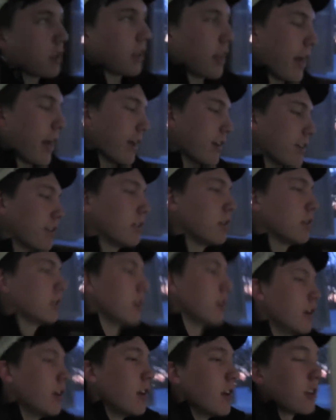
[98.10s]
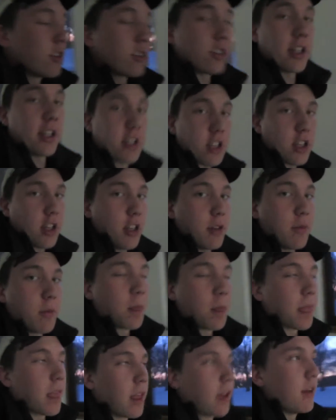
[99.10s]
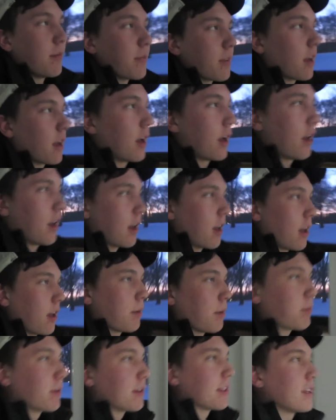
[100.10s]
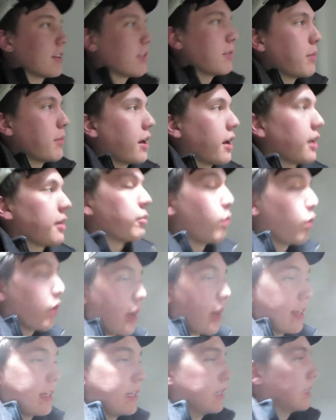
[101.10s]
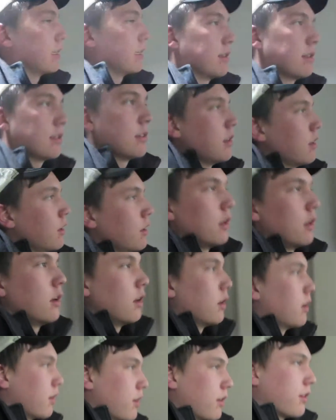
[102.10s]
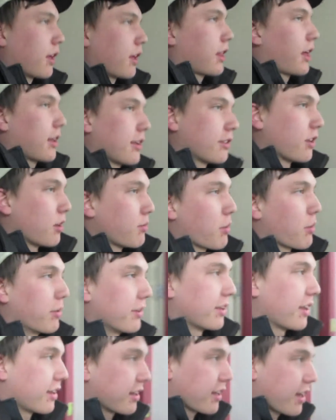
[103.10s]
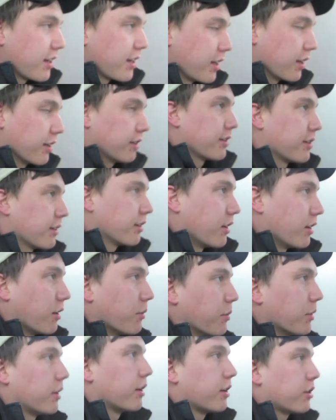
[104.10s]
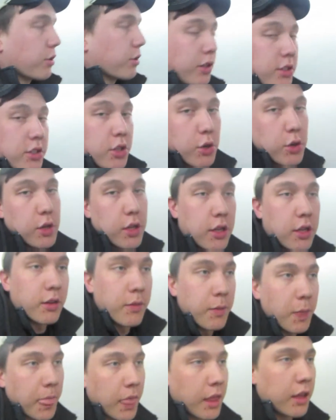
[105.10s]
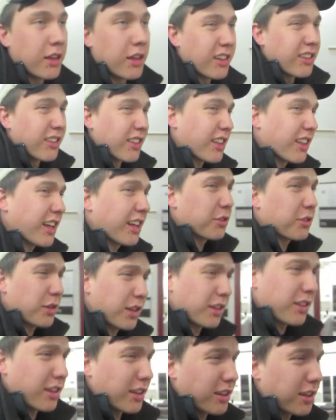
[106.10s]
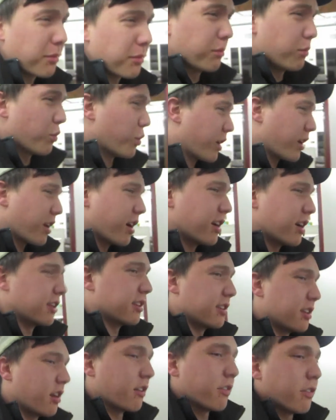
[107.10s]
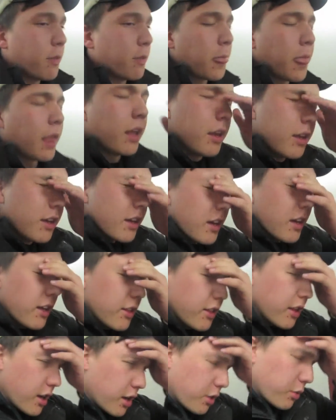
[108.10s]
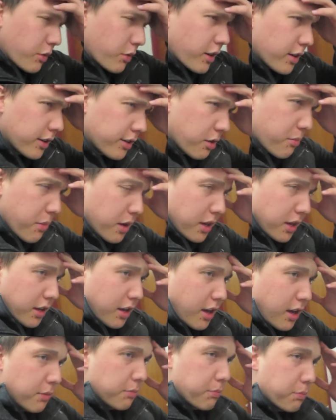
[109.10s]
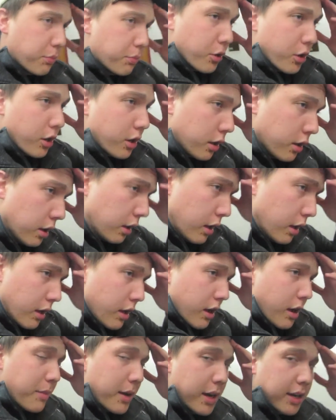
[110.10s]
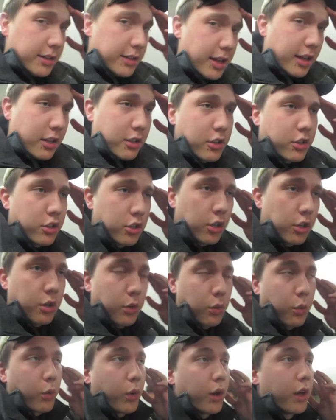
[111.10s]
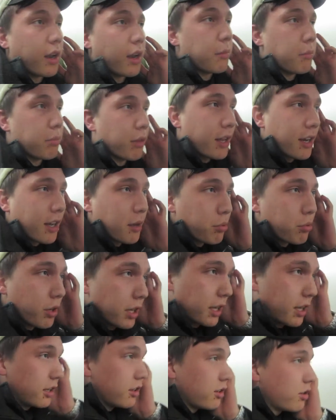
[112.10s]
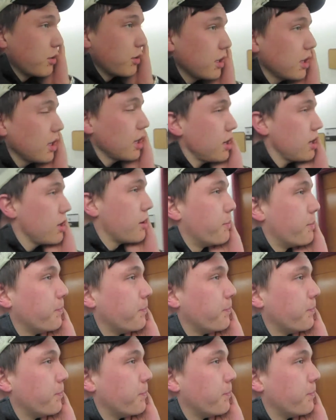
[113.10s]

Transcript: class, so that's good. I presented more ideas. That class is all about presenting ideas. So I showed the class what I think I'm working on and stuff. And then we've got to start making a book. I'm not exactly sure what I'm planning on putting into it yet,